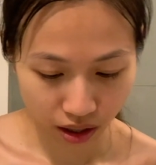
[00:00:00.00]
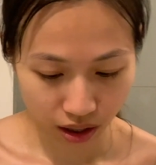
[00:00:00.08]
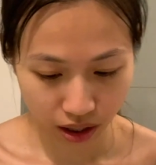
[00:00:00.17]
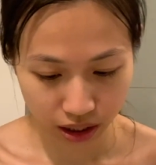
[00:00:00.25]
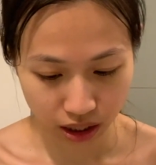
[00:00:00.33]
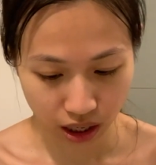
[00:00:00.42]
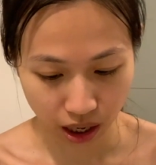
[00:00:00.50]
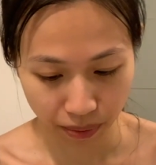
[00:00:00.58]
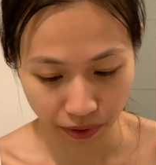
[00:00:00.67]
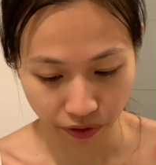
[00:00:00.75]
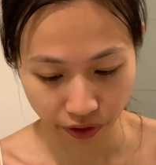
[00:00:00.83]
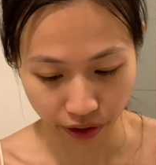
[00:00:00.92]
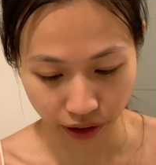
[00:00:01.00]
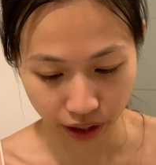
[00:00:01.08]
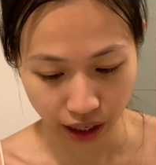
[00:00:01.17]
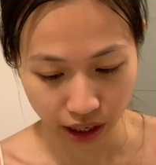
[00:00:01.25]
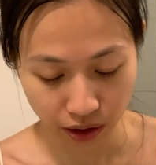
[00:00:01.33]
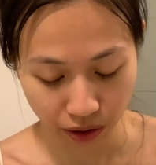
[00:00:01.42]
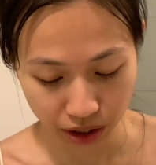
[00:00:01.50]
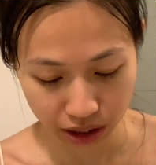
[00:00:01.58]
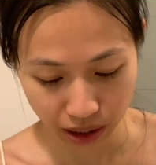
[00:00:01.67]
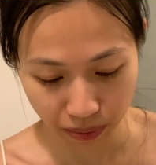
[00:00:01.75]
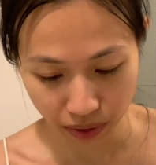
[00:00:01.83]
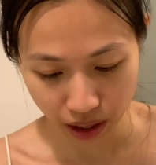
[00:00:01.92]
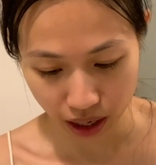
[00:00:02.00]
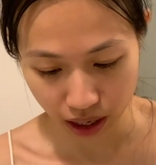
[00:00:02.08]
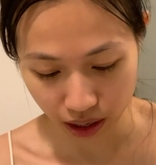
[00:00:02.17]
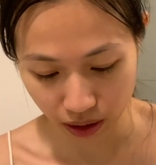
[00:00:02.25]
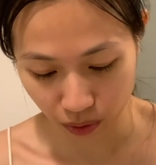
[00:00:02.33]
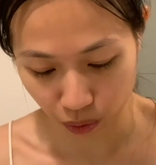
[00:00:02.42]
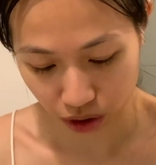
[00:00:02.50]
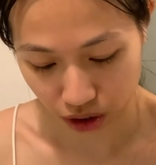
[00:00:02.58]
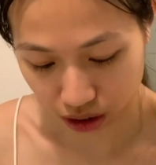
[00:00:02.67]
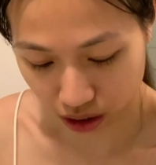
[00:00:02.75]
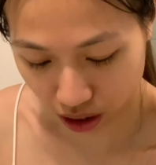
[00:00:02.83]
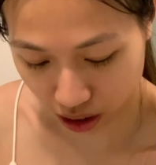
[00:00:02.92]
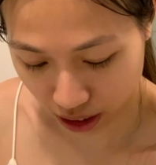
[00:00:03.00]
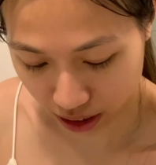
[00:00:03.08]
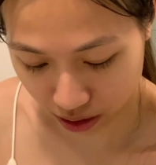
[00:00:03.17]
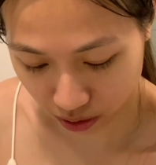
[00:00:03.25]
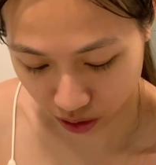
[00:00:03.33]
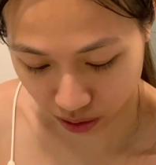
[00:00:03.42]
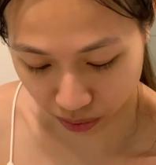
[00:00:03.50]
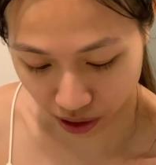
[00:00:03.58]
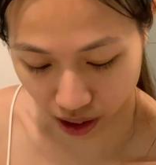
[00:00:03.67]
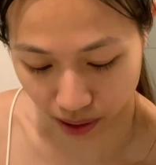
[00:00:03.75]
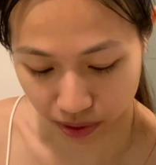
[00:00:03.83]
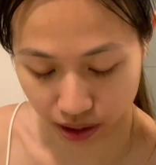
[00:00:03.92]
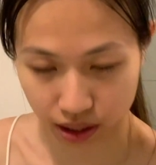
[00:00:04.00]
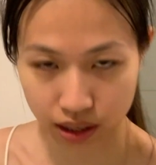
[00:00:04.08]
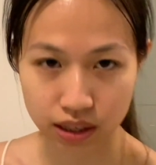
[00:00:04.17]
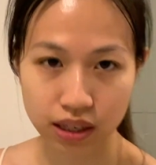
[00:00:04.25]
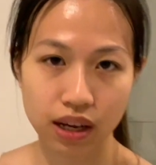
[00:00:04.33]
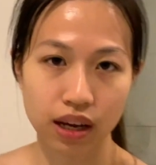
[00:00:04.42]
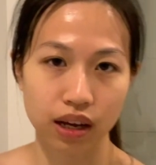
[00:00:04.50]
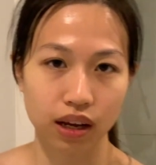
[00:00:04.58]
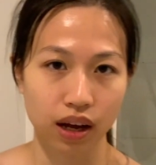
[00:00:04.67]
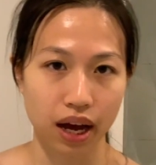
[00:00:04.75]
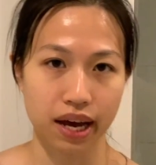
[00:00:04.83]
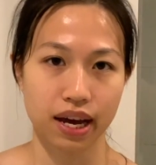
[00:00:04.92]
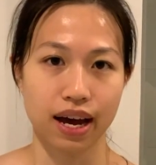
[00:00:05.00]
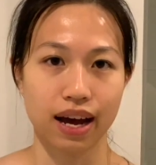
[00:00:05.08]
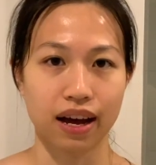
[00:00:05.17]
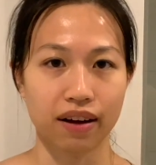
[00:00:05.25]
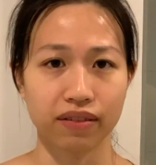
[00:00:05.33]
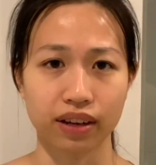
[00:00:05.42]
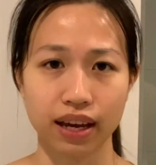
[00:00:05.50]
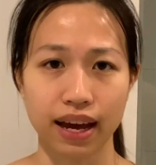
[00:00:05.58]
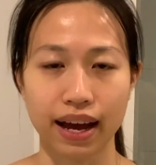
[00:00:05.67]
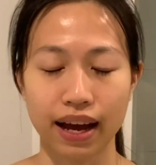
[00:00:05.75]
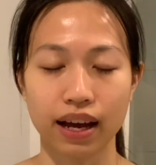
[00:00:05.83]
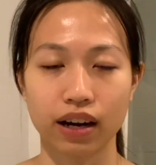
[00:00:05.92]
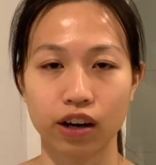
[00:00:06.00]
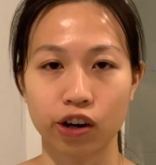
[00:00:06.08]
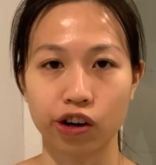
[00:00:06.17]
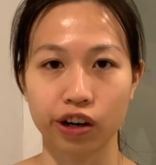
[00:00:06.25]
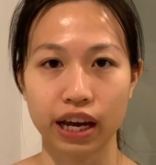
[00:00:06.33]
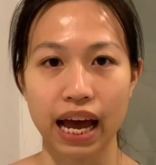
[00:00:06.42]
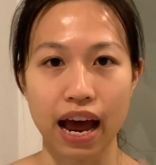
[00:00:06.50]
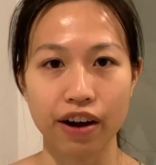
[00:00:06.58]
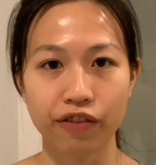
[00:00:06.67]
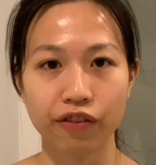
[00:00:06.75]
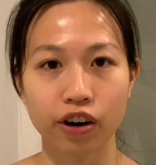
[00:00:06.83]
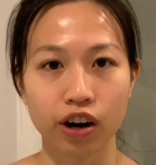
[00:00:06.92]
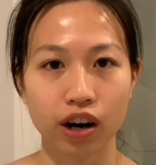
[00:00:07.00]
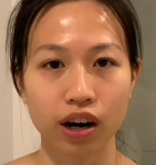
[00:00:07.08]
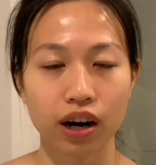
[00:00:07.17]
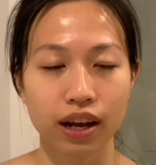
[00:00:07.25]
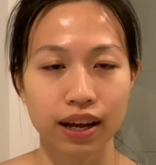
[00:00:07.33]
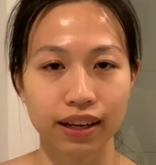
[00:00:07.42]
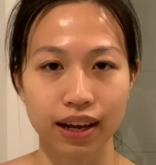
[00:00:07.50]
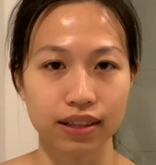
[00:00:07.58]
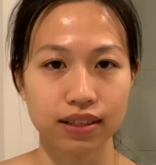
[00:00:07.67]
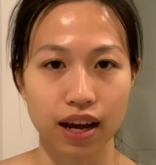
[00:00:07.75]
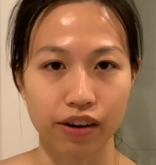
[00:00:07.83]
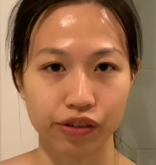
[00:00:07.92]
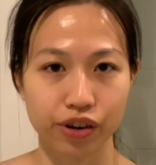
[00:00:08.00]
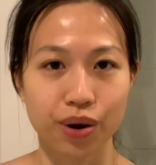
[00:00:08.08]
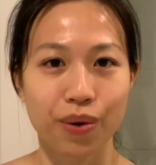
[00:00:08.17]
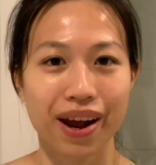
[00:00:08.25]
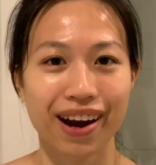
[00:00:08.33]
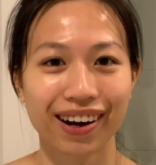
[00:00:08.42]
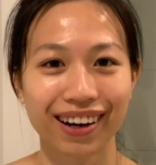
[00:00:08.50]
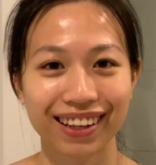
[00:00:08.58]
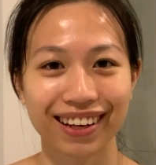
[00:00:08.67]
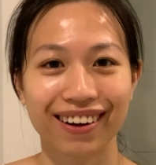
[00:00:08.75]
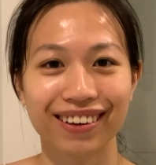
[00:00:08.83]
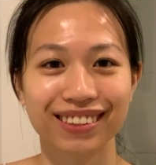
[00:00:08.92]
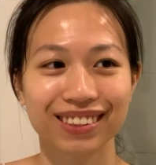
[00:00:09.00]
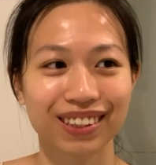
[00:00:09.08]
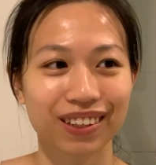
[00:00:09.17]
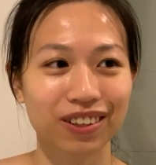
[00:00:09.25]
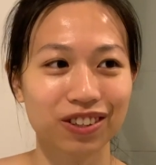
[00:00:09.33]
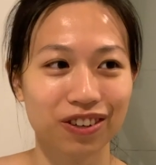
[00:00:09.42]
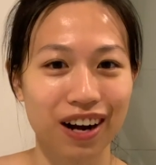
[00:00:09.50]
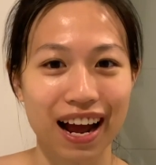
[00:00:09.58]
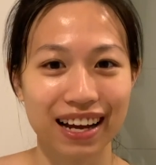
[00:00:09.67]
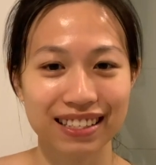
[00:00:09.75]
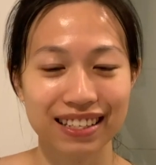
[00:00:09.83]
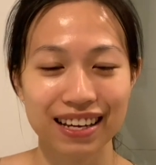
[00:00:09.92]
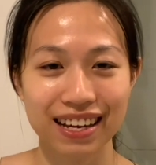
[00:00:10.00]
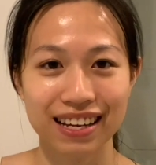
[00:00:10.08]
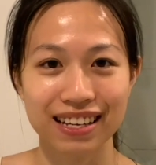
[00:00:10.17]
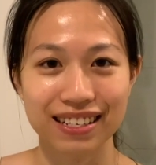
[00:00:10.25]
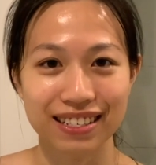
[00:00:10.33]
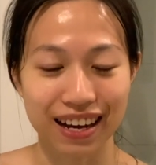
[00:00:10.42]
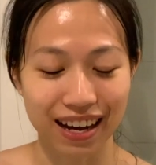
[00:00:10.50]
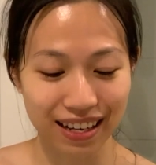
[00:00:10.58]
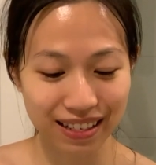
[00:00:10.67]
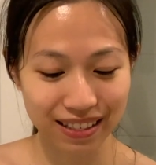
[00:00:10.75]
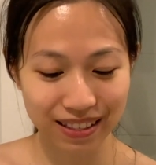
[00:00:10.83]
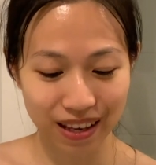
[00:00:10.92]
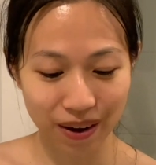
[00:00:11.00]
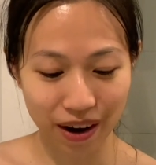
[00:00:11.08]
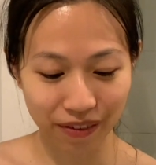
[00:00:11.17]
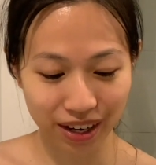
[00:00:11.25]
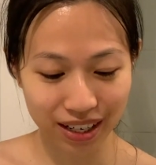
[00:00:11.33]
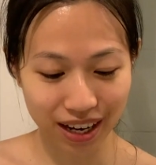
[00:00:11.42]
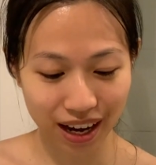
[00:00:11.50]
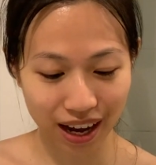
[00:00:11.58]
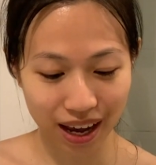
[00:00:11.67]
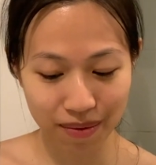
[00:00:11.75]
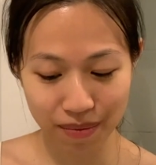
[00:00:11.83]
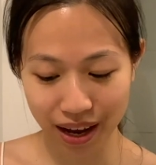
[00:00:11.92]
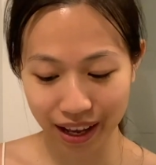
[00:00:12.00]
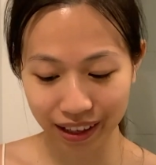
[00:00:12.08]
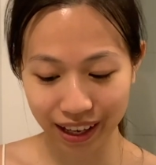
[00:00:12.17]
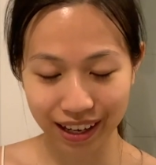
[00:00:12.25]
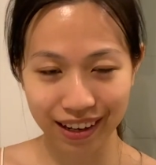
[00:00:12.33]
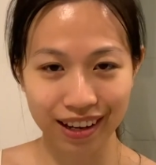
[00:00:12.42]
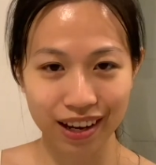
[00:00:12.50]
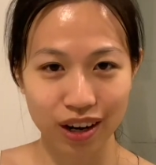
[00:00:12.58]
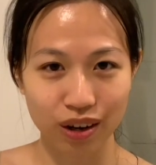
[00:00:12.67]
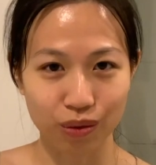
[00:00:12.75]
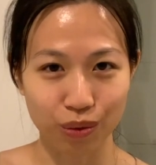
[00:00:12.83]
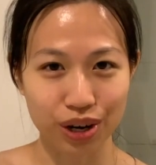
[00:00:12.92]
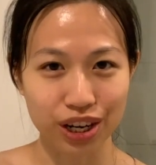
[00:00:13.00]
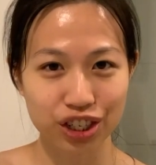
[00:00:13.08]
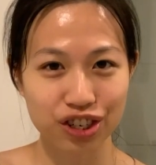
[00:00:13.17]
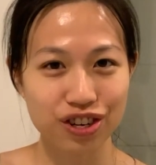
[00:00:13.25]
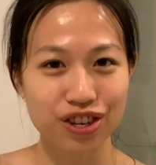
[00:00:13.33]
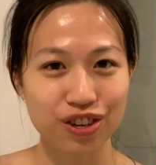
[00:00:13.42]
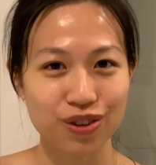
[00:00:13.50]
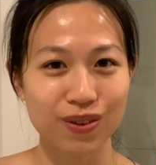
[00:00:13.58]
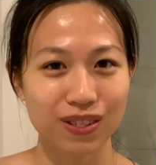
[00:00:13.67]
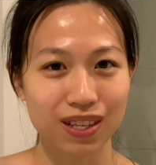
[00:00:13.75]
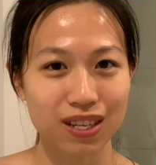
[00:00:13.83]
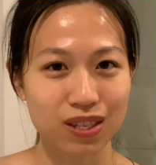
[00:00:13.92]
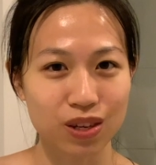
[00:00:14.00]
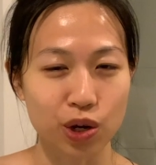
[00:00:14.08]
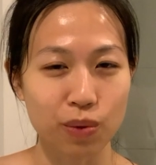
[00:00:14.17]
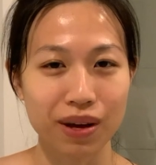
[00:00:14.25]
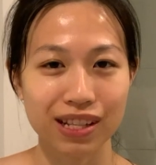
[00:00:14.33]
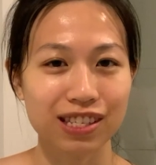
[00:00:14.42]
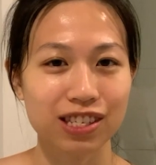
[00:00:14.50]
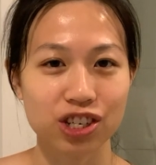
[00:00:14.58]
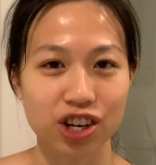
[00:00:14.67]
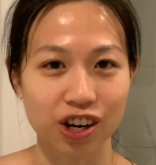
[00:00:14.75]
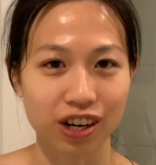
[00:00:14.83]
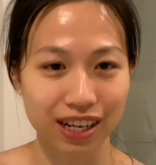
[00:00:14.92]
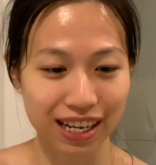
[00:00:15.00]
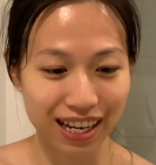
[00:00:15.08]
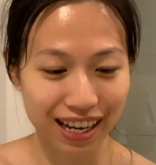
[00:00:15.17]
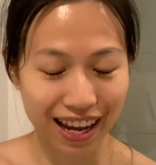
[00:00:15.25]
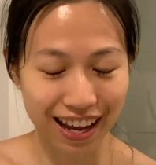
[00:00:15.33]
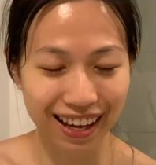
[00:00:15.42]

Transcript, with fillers: on top of a lid or something which is not an ideal spot because I have a cat and her cat fur gets everywhere and then also attracts dust so every time I like reach she needs the scoop it's dirty